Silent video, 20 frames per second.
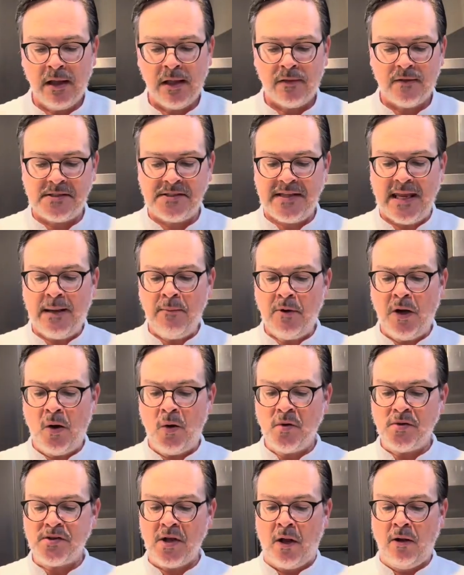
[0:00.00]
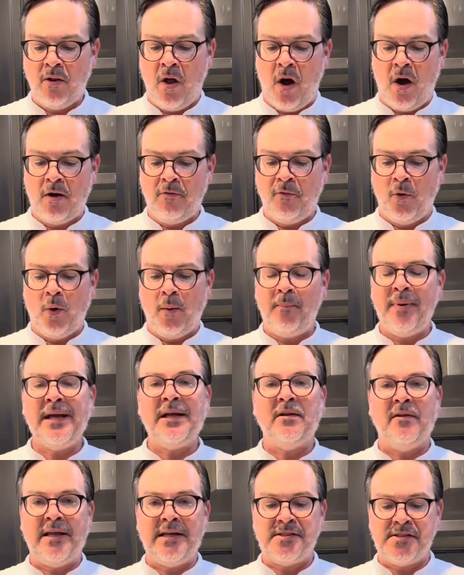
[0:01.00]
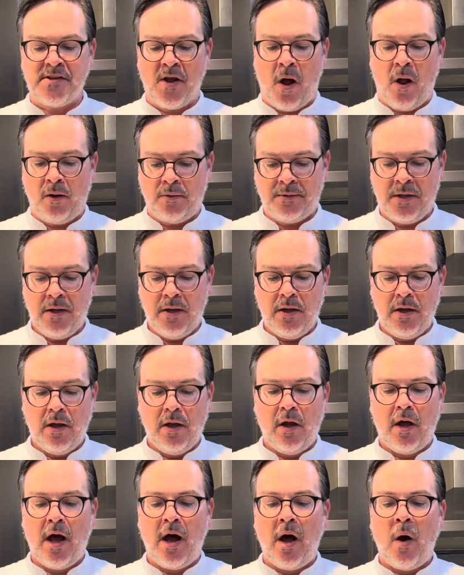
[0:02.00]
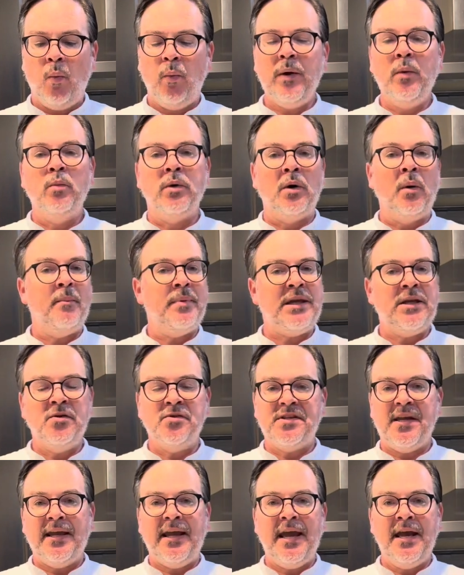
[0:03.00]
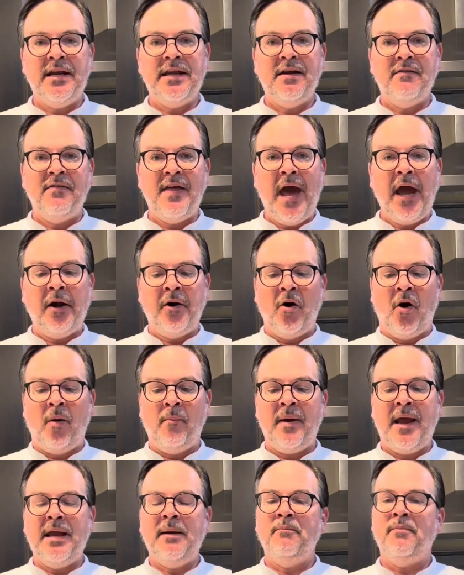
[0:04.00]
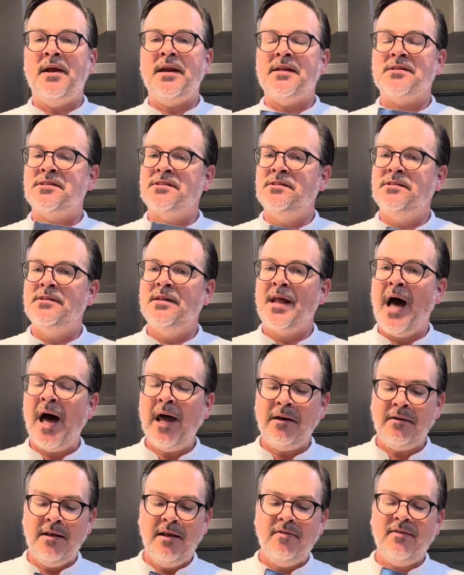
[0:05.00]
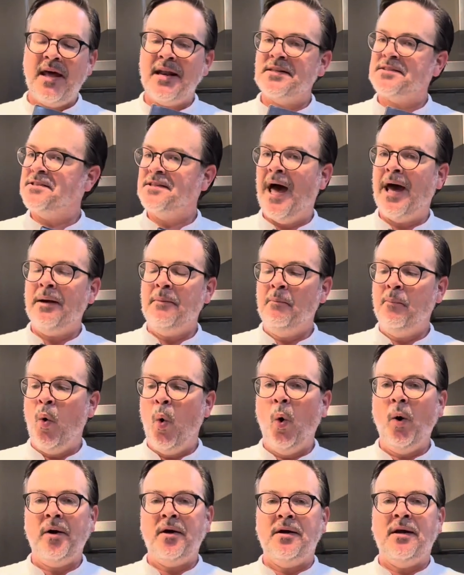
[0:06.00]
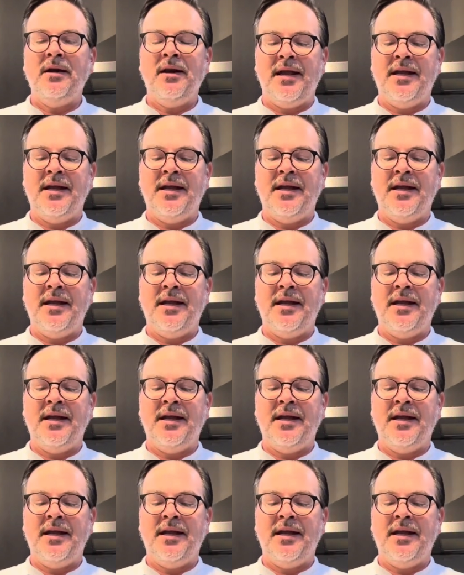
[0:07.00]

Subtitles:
The same goes along for pickling salt. We won't be using any of that in our bake, but it's not that it's not important.